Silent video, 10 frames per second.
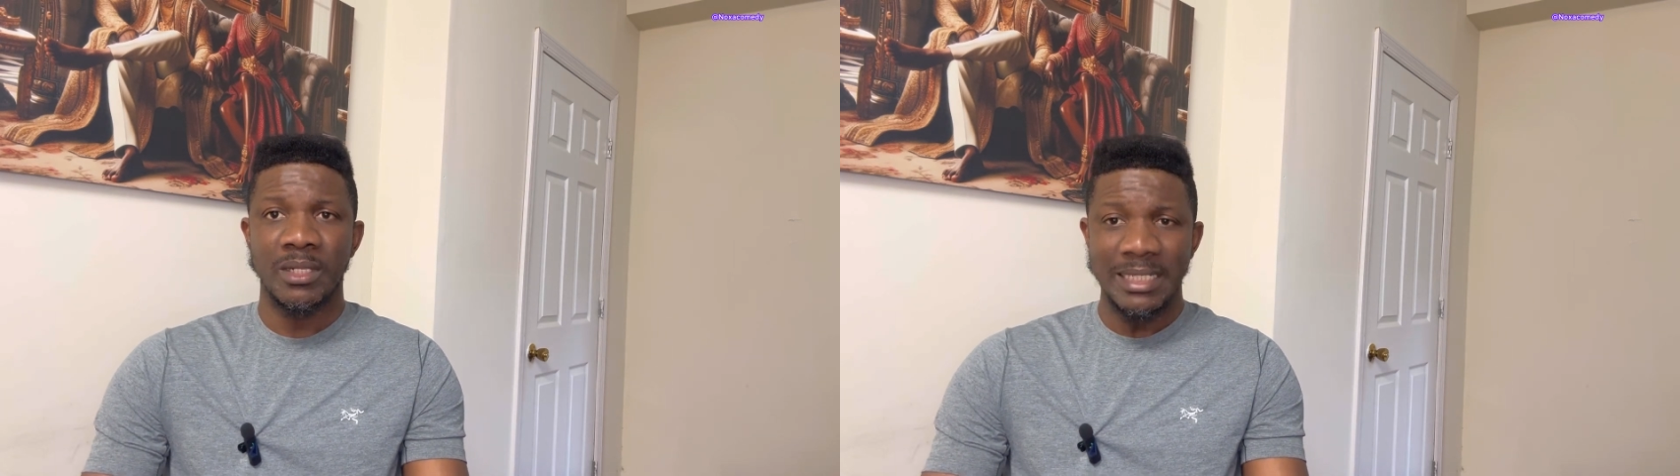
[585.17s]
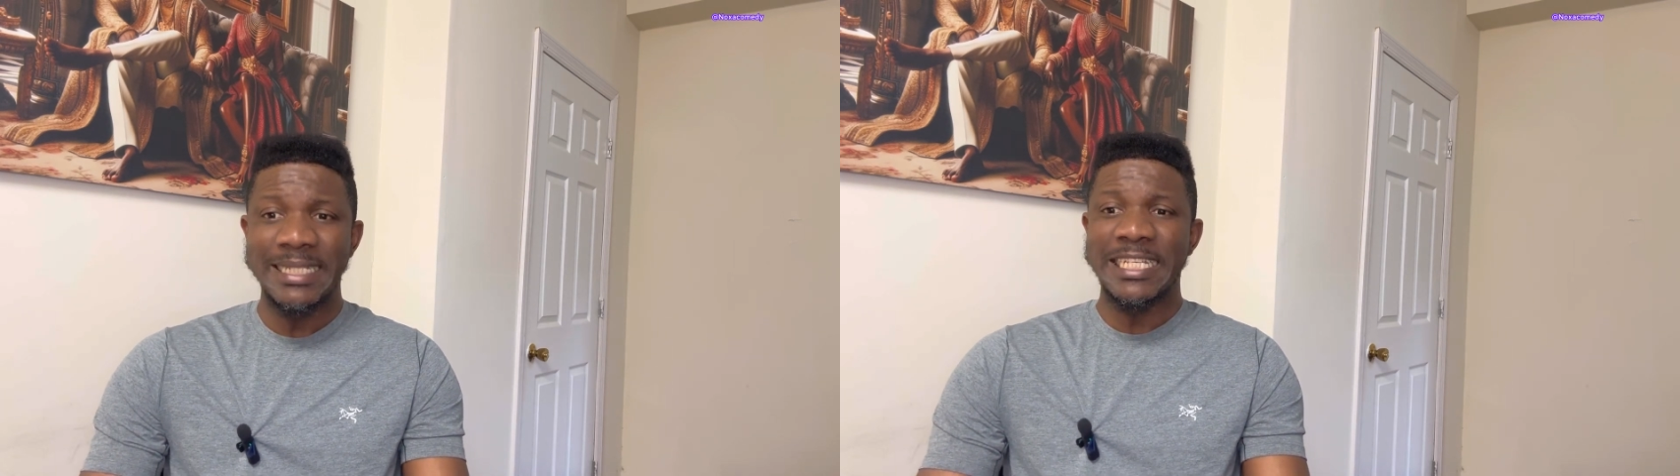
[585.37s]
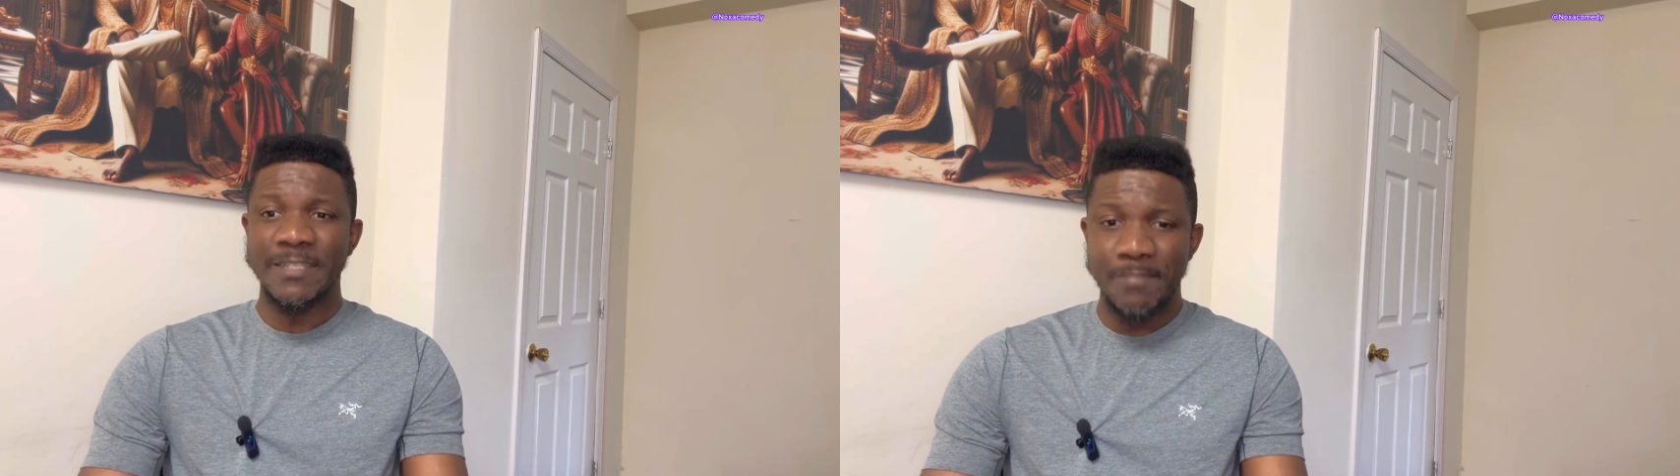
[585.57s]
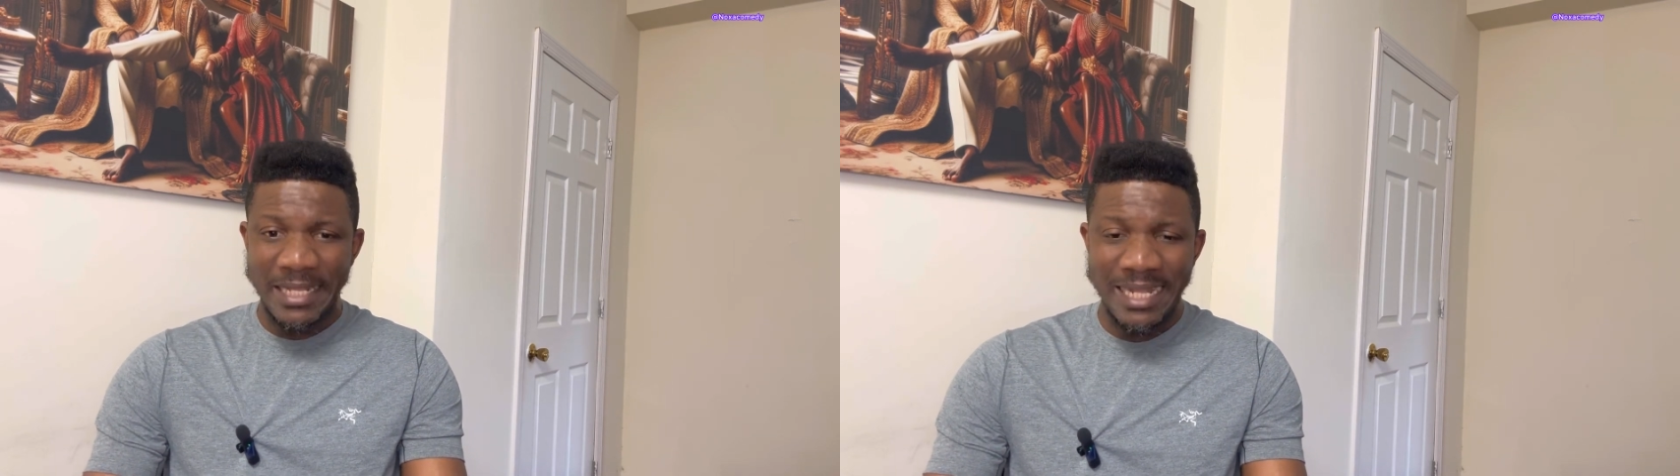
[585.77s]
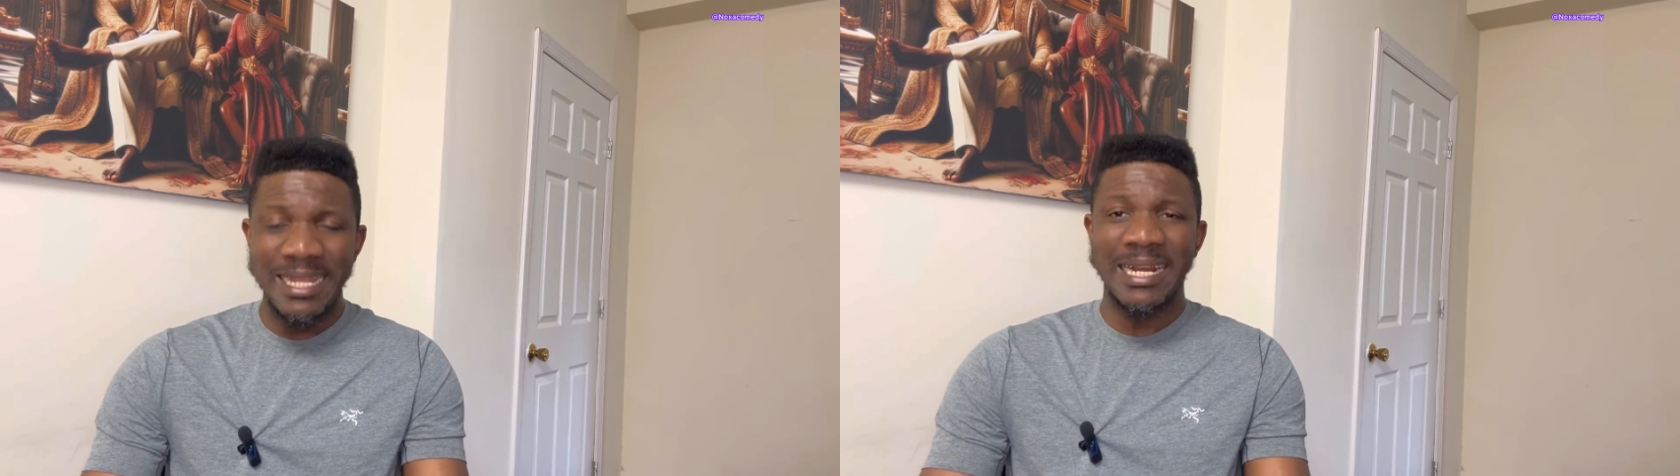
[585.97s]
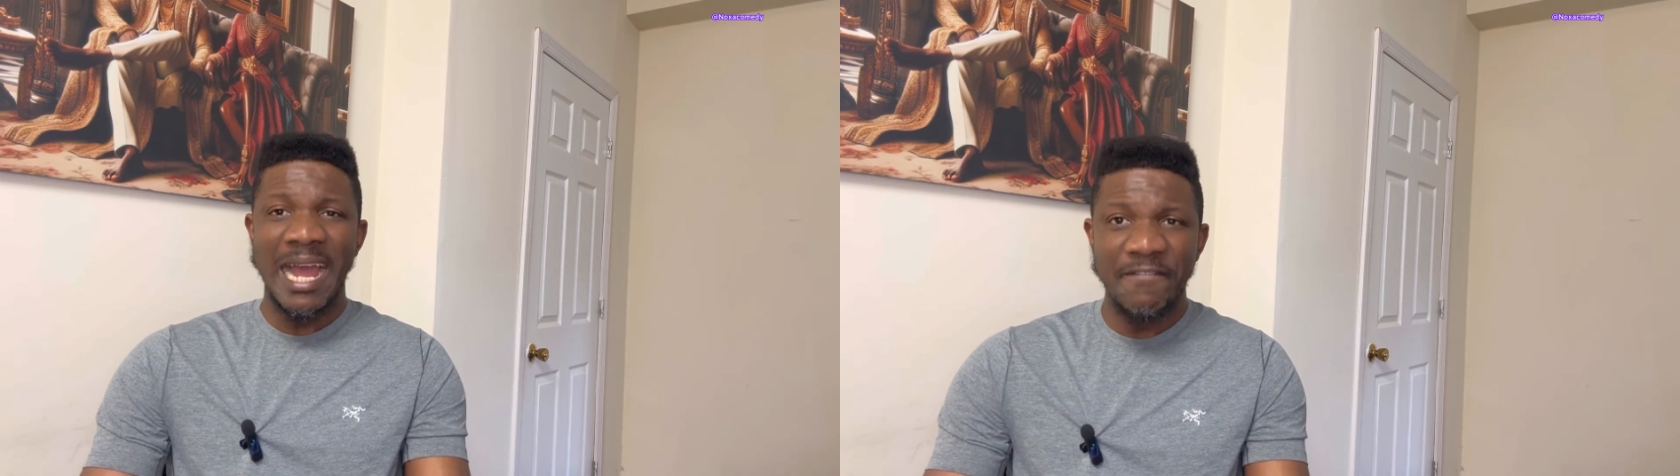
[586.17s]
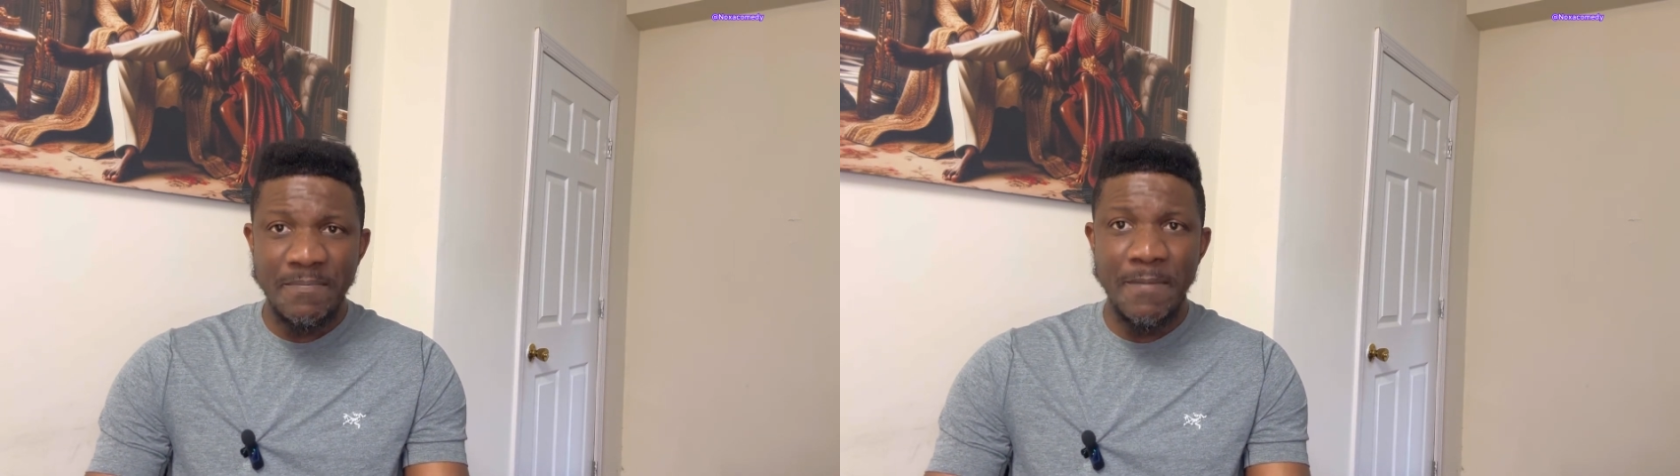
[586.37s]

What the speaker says: It is better than having